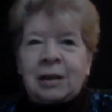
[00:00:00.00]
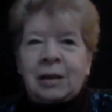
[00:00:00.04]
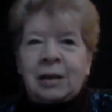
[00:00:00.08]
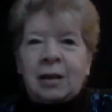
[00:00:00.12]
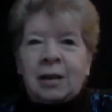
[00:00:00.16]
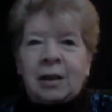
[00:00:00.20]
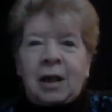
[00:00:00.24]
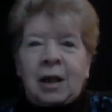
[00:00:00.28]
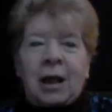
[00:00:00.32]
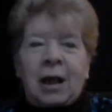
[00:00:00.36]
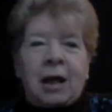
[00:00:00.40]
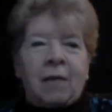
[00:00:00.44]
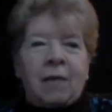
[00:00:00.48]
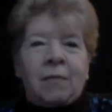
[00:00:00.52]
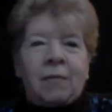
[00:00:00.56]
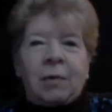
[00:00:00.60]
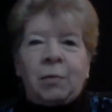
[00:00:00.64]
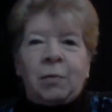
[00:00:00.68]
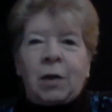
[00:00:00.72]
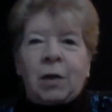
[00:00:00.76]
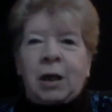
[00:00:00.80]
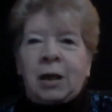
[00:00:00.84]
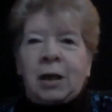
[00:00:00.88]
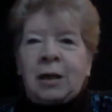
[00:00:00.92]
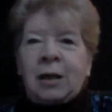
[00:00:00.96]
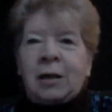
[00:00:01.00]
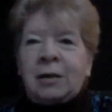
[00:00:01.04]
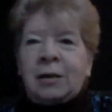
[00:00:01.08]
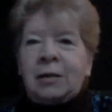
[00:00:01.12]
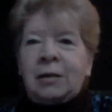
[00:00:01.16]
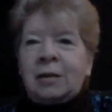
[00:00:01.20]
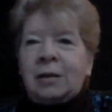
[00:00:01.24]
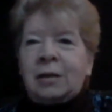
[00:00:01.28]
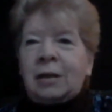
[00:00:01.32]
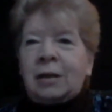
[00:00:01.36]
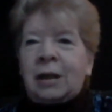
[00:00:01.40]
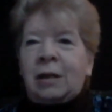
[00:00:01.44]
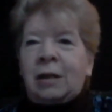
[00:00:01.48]
Hey everyone,
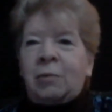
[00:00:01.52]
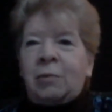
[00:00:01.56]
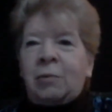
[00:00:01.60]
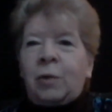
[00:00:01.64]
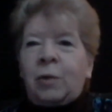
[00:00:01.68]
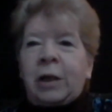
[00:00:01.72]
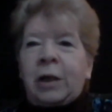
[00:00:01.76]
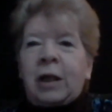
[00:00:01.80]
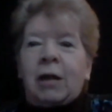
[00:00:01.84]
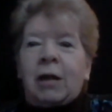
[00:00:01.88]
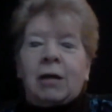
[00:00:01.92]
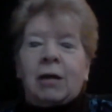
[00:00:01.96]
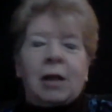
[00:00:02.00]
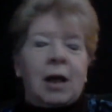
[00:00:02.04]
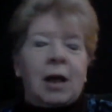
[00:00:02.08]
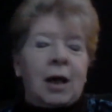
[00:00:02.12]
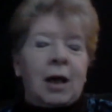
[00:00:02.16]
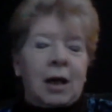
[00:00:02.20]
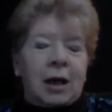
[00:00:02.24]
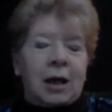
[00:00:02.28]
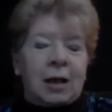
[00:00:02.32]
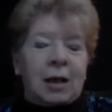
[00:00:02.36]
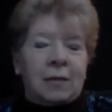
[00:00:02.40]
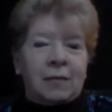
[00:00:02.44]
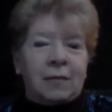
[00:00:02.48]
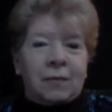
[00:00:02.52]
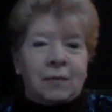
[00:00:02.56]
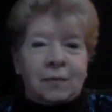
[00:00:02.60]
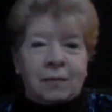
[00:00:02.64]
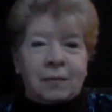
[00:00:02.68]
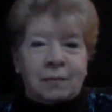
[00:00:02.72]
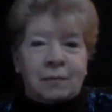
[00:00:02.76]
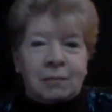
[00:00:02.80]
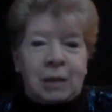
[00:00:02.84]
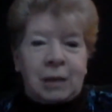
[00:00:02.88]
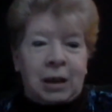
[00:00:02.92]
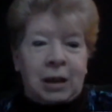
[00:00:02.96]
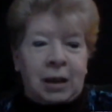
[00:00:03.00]
and we are live.
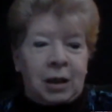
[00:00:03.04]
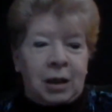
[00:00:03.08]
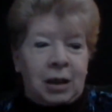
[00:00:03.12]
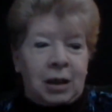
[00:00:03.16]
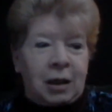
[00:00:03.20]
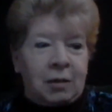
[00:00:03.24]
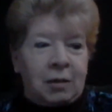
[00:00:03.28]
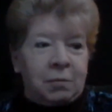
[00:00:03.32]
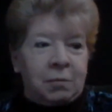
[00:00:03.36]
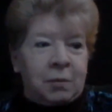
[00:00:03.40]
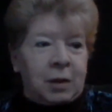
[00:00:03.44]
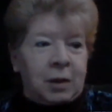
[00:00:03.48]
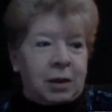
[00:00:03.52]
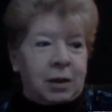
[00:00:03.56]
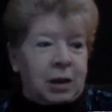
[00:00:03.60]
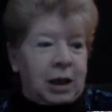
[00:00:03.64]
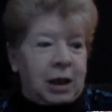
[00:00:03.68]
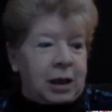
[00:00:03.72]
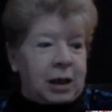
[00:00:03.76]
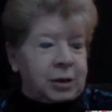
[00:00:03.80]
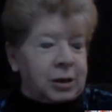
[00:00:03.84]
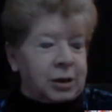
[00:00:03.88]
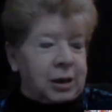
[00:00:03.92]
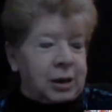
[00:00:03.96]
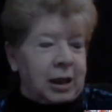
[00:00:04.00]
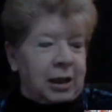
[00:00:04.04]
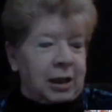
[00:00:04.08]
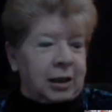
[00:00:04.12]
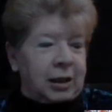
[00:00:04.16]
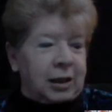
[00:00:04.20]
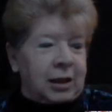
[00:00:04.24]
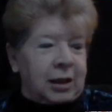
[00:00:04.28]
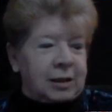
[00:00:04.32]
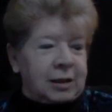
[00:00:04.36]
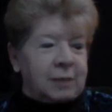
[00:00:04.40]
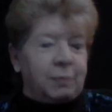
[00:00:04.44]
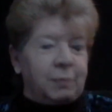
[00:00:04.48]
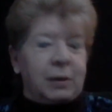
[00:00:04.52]
Hashtag
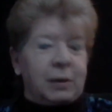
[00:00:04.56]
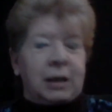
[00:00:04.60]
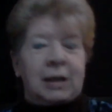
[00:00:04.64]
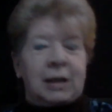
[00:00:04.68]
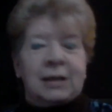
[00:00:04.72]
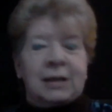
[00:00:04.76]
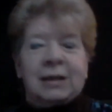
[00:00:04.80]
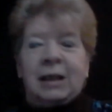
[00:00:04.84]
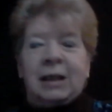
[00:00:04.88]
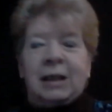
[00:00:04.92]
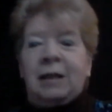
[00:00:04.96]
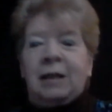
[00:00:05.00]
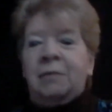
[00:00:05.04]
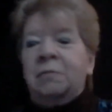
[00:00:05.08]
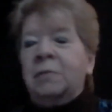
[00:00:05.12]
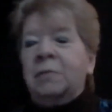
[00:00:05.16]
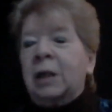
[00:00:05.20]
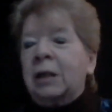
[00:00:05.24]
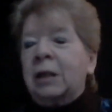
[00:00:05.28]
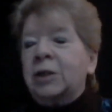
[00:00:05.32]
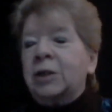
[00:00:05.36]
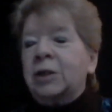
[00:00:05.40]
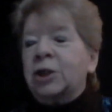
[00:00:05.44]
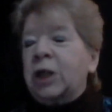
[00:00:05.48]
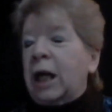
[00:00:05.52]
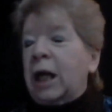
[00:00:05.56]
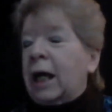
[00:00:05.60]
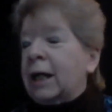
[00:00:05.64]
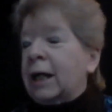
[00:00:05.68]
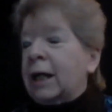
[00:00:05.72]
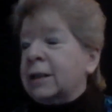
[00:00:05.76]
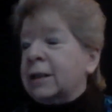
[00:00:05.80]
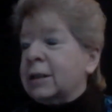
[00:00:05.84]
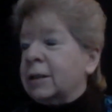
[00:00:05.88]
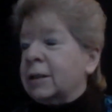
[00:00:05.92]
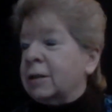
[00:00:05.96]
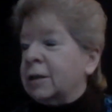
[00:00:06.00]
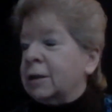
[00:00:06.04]
SPSM
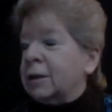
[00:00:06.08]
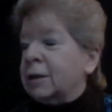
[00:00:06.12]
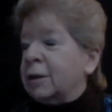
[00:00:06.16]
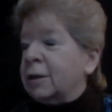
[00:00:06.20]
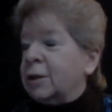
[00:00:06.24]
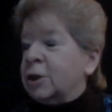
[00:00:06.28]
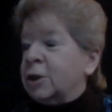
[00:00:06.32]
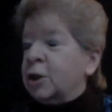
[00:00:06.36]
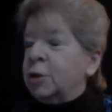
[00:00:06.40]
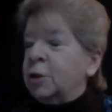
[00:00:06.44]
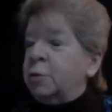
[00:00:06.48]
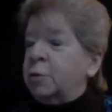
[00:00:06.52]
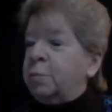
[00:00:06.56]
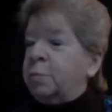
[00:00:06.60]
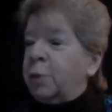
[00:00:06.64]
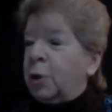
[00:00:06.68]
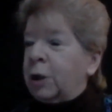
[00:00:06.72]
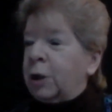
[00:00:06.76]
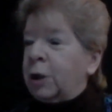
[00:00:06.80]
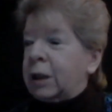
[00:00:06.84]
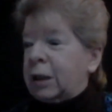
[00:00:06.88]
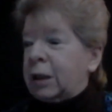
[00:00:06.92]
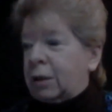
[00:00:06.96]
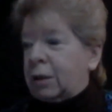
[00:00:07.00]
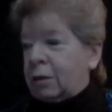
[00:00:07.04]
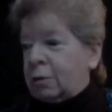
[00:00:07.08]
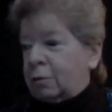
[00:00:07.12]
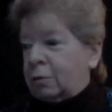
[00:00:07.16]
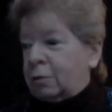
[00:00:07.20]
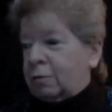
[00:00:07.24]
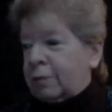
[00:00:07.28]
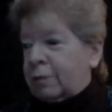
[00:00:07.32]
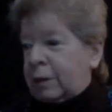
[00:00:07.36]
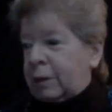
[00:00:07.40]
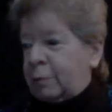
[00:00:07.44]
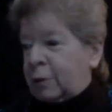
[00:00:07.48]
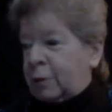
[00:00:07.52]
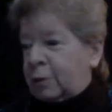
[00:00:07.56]
chat 2.0
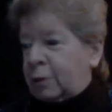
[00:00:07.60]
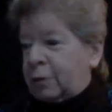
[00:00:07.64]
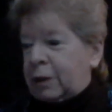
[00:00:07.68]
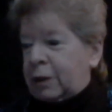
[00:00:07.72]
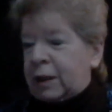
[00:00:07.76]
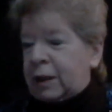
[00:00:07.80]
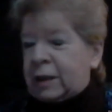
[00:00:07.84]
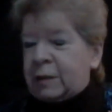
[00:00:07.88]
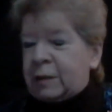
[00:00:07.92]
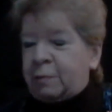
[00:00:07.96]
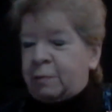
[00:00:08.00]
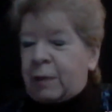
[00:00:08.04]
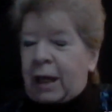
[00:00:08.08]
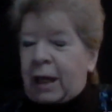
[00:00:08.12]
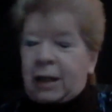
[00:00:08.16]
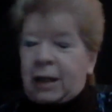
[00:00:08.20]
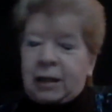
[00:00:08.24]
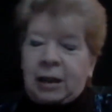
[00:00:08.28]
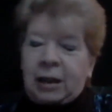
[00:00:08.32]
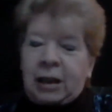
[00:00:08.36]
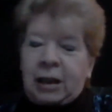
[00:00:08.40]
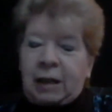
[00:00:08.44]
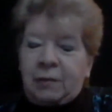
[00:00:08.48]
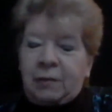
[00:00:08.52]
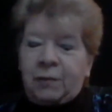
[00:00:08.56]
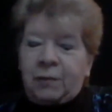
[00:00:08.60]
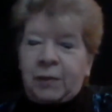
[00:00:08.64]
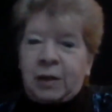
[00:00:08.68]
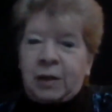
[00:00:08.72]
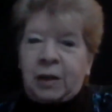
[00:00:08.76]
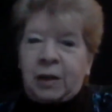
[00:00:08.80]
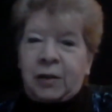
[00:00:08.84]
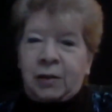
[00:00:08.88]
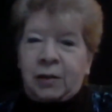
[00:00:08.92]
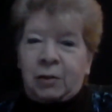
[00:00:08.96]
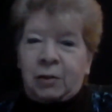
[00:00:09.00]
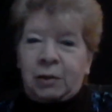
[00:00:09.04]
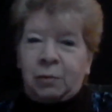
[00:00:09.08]
reboot is back again for
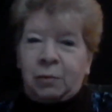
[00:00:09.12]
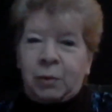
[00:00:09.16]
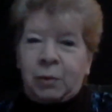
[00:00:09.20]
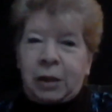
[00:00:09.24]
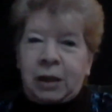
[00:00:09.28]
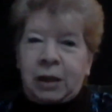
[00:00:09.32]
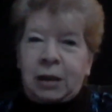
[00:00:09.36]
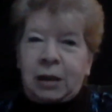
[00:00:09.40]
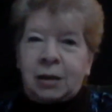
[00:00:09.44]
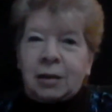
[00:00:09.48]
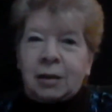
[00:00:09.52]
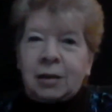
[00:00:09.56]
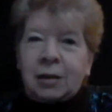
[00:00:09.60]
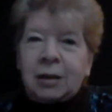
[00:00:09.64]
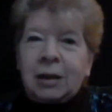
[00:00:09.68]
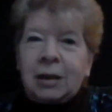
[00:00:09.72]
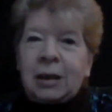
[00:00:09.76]
the third week.